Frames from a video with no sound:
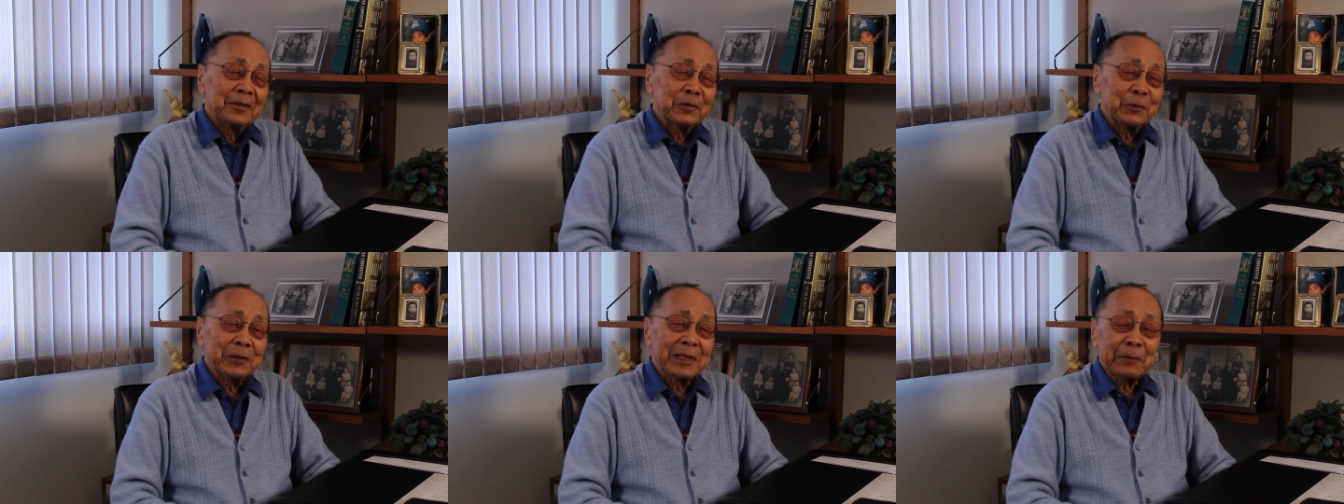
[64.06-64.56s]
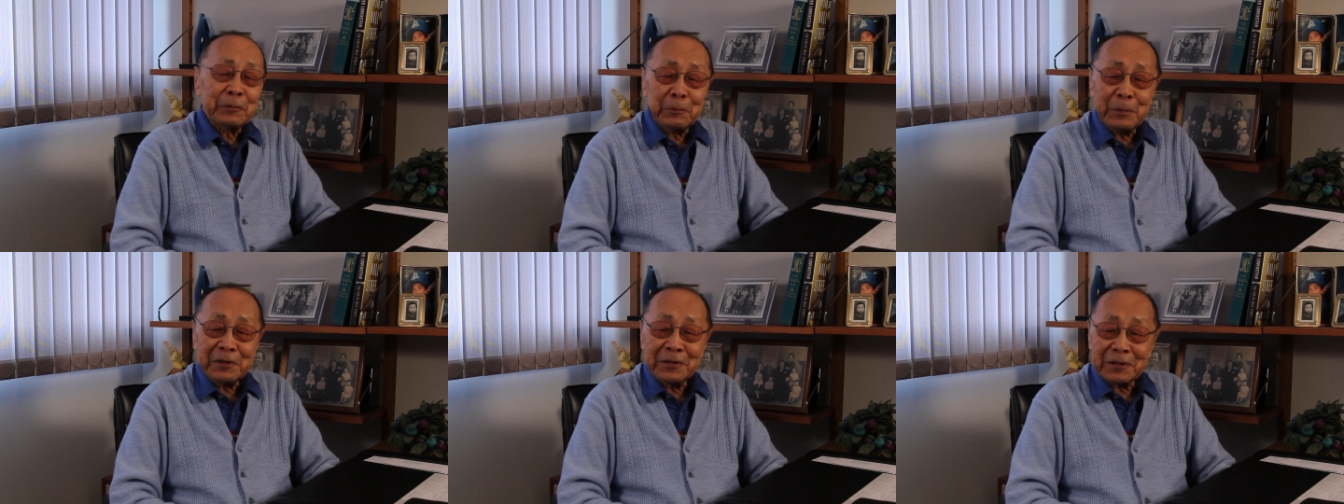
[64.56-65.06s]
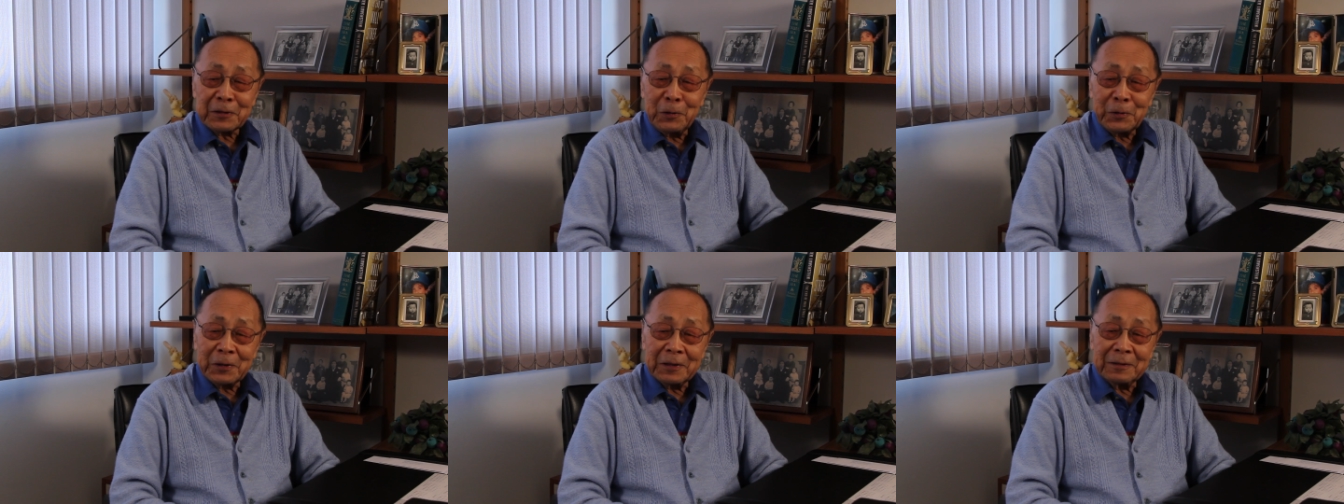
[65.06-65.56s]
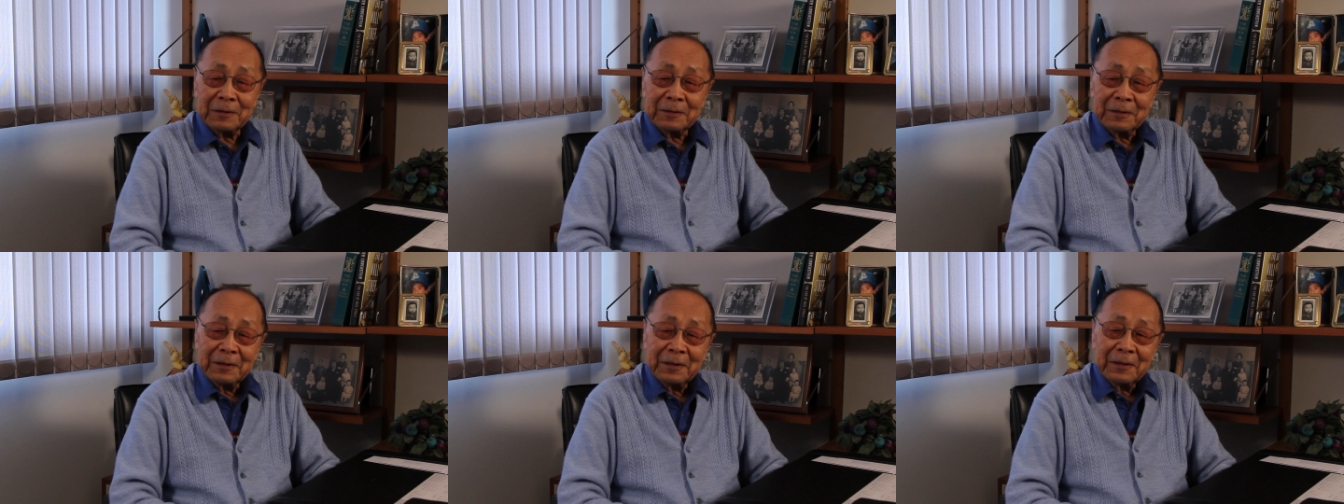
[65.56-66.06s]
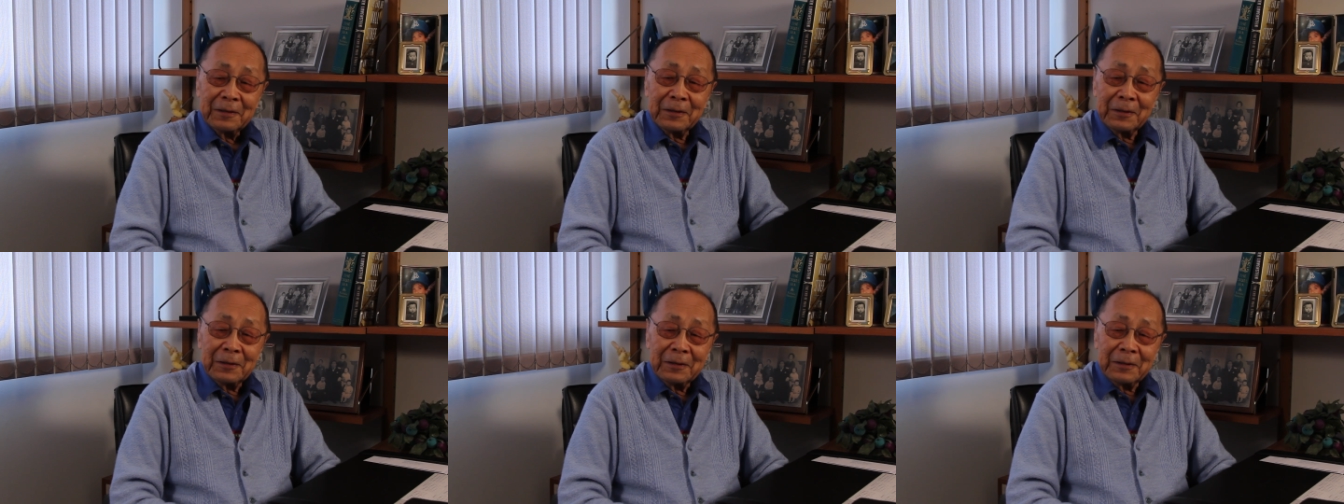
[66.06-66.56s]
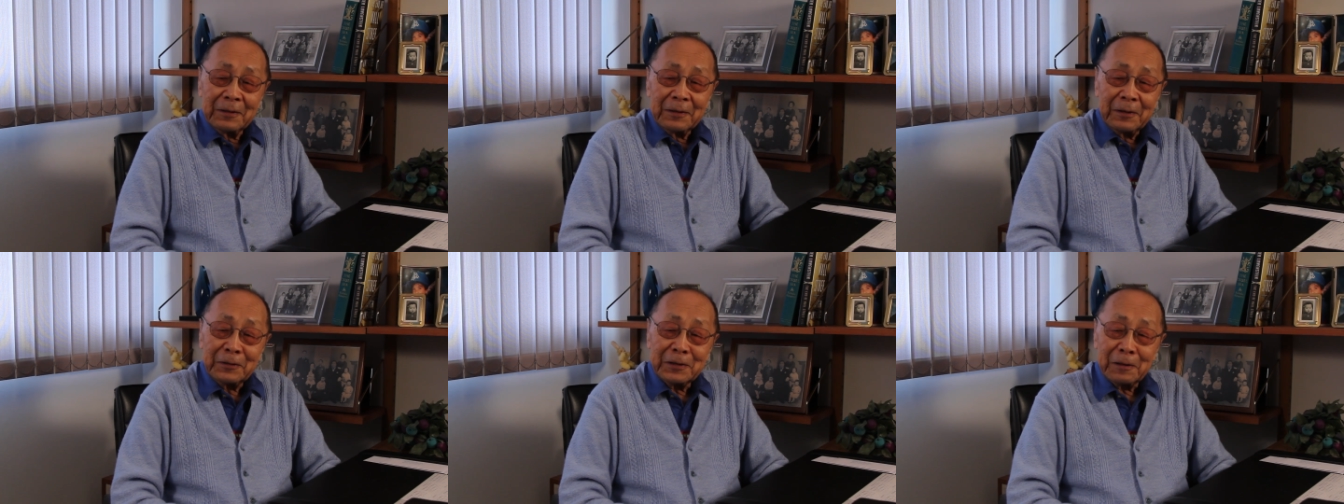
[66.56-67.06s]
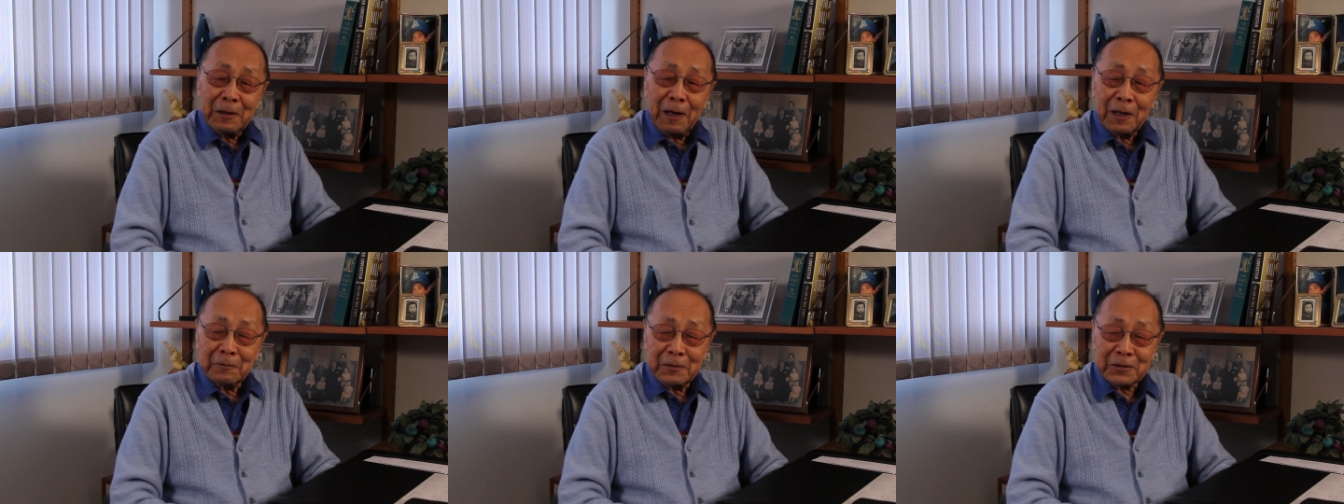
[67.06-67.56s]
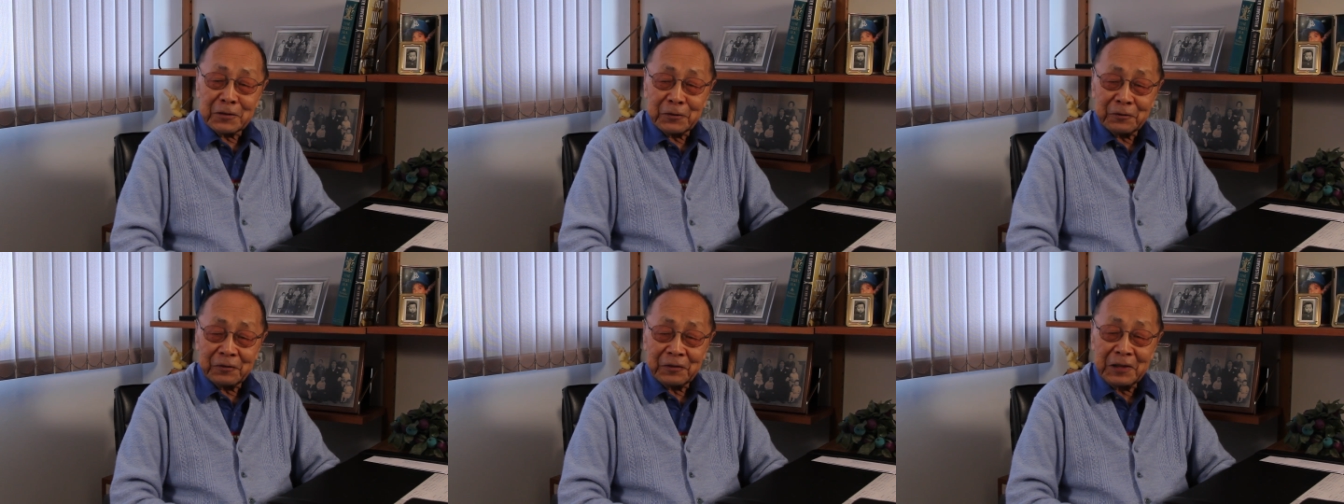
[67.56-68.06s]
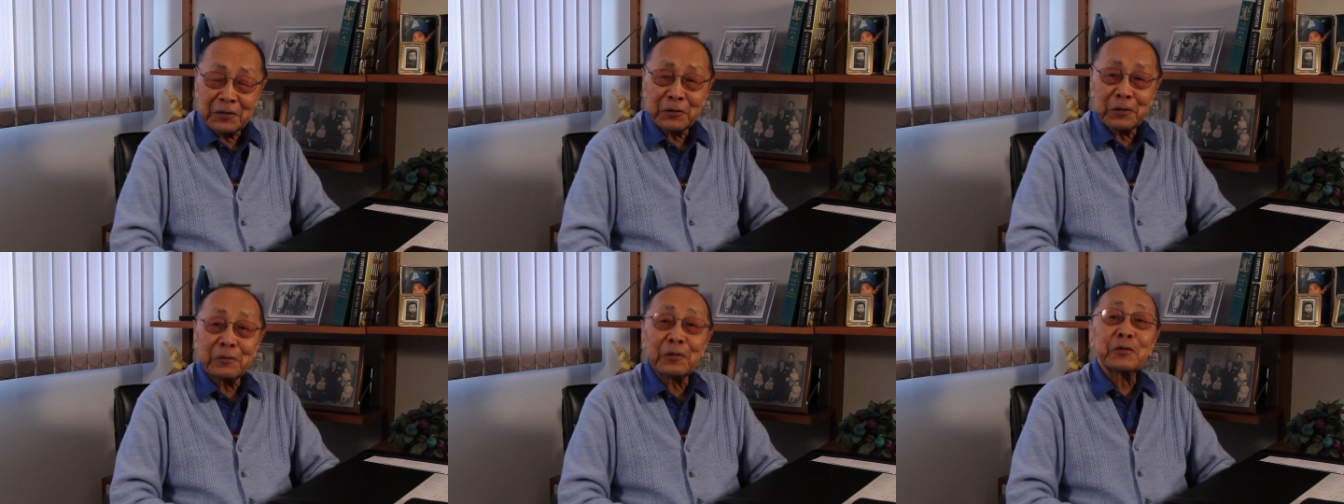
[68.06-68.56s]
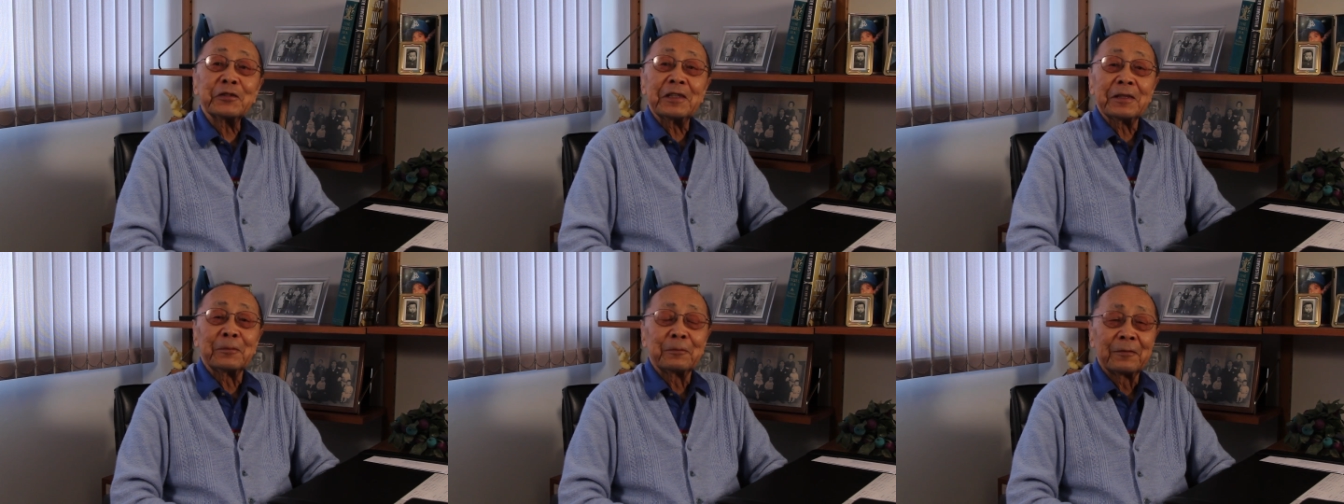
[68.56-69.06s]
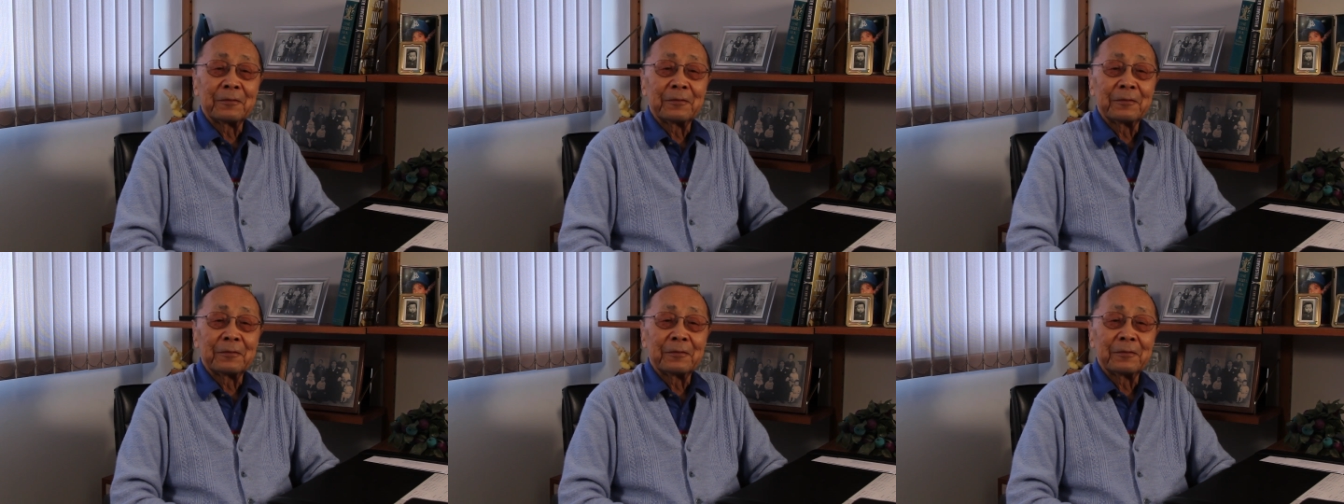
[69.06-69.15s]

So he kept the business going until all of us finished university.